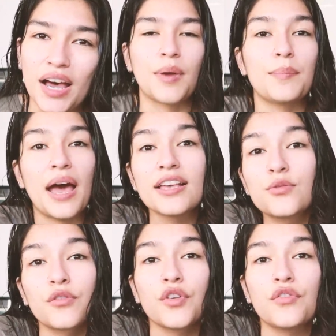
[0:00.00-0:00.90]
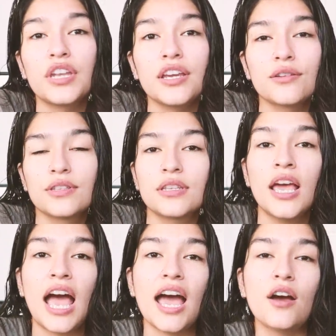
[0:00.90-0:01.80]
In my past review videos,
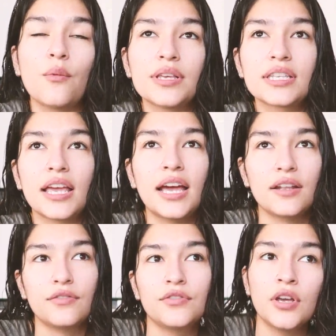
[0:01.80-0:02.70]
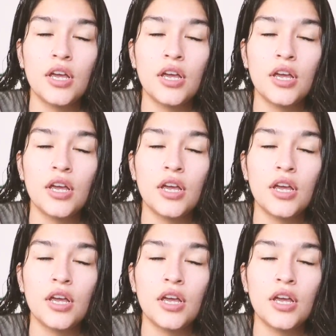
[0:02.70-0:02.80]
I always like kind of